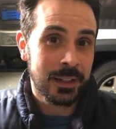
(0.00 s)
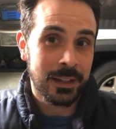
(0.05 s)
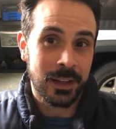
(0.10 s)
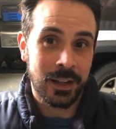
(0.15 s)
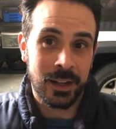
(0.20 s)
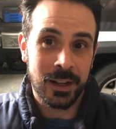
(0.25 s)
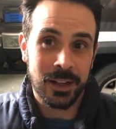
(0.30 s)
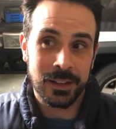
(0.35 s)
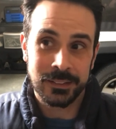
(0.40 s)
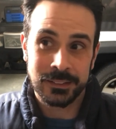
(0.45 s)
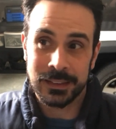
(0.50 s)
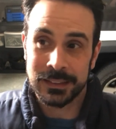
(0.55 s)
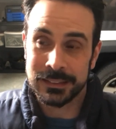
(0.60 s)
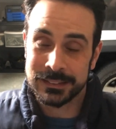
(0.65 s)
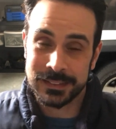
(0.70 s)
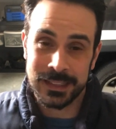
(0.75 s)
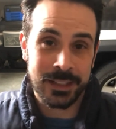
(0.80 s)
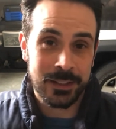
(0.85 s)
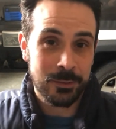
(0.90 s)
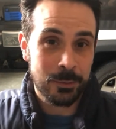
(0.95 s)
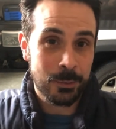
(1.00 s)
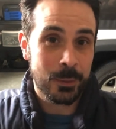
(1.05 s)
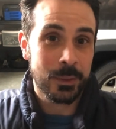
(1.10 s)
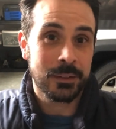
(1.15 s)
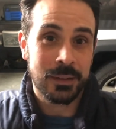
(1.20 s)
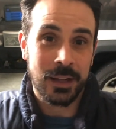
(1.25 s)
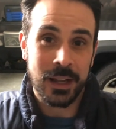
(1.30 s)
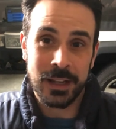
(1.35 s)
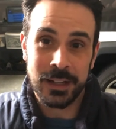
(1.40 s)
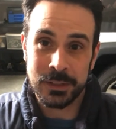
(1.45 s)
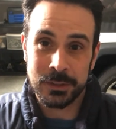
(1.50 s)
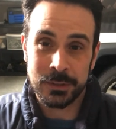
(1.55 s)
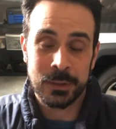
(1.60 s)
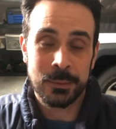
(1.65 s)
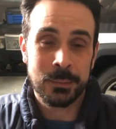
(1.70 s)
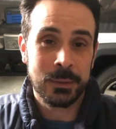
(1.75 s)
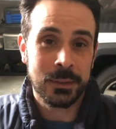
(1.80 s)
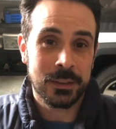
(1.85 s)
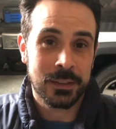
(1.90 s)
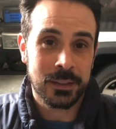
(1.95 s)
That's kind of what I
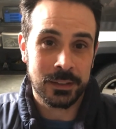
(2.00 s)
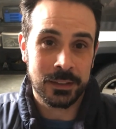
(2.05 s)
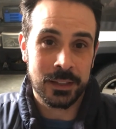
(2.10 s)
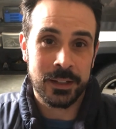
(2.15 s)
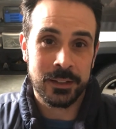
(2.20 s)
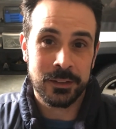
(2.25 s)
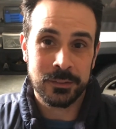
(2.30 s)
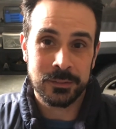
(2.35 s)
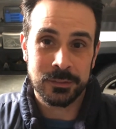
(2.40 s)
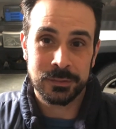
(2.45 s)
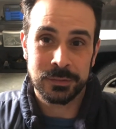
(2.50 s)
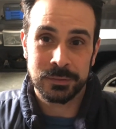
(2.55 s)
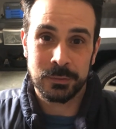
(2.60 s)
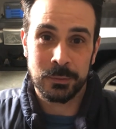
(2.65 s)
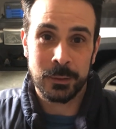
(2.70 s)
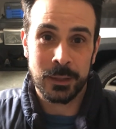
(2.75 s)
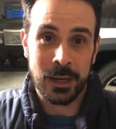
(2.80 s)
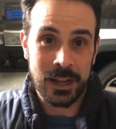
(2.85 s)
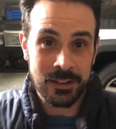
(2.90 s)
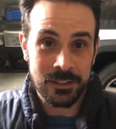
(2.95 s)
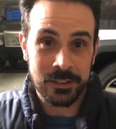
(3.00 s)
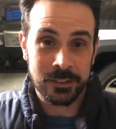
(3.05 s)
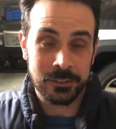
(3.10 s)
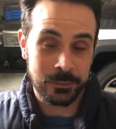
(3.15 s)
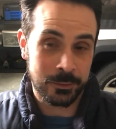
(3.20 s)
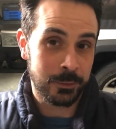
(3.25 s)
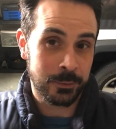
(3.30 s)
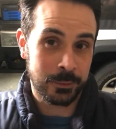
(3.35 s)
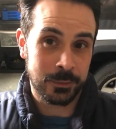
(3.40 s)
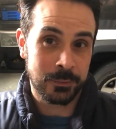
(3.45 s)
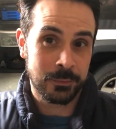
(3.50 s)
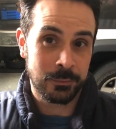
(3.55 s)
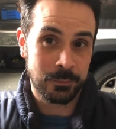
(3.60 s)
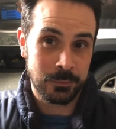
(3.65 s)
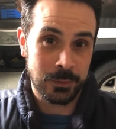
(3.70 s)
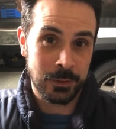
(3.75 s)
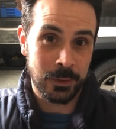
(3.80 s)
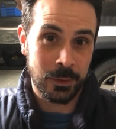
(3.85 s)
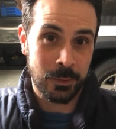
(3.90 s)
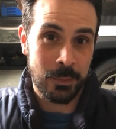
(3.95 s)
attribute a lot of what
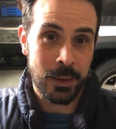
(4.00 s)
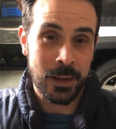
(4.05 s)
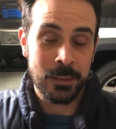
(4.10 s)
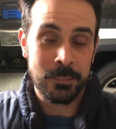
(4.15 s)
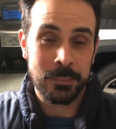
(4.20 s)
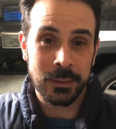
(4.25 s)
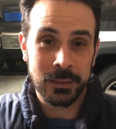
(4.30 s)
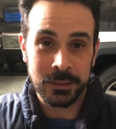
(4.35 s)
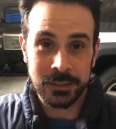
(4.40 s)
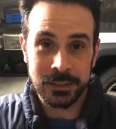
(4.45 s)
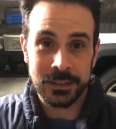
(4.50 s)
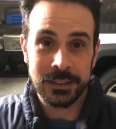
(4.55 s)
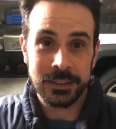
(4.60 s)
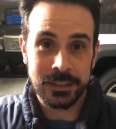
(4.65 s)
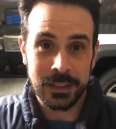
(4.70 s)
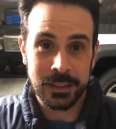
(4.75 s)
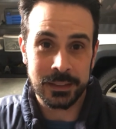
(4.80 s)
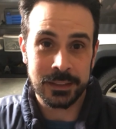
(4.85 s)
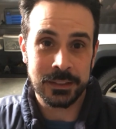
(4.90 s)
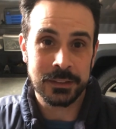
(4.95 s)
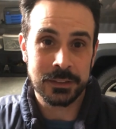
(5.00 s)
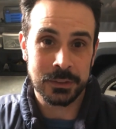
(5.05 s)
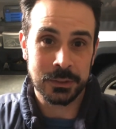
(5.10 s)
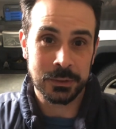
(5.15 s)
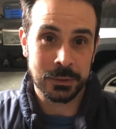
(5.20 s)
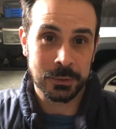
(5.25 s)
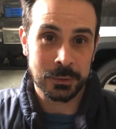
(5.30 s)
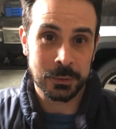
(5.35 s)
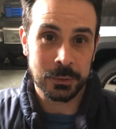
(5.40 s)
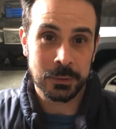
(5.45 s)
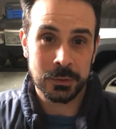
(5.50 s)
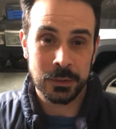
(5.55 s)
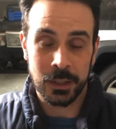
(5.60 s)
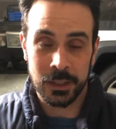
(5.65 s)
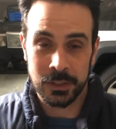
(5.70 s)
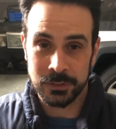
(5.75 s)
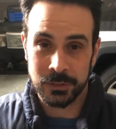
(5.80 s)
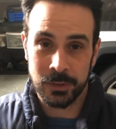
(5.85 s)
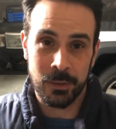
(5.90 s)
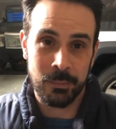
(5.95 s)
my ability to get into
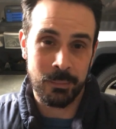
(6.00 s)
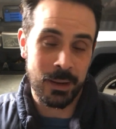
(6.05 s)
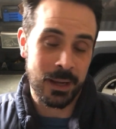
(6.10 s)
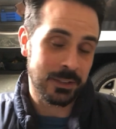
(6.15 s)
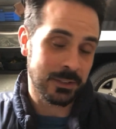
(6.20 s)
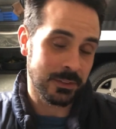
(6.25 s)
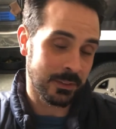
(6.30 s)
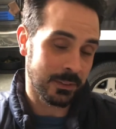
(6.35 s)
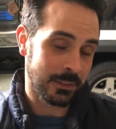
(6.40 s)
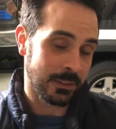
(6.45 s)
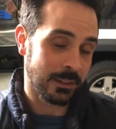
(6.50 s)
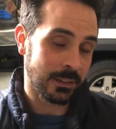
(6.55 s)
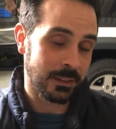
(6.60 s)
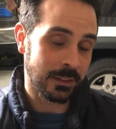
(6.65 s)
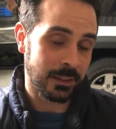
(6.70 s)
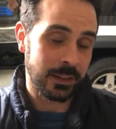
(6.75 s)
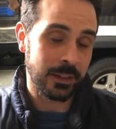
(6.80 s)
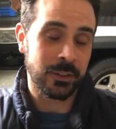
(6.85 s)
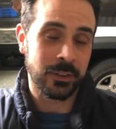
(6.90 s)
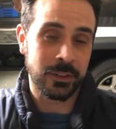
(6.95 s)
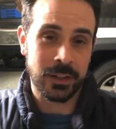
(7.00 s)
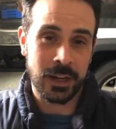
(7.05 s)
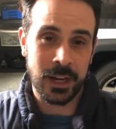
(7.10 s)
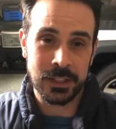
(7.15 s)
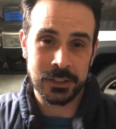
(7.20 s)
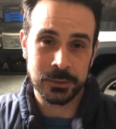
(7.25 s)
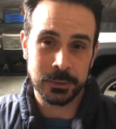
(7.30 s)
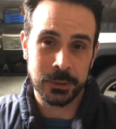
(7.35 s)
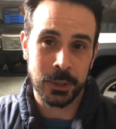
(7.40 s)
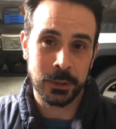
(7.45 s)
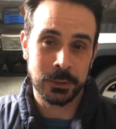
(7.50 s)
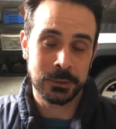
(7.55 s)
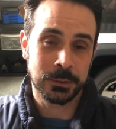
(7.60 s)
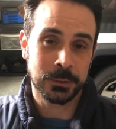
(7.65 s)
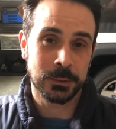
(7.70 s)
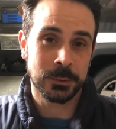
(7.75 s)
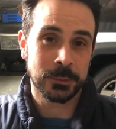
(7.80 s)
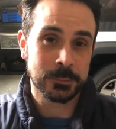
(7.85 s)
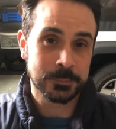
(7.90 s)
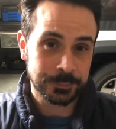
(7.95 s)
a Scrum Master and then later an Agile coach
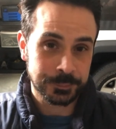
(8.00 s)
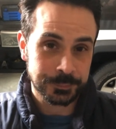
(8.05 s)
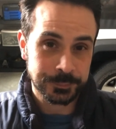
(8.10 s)
role.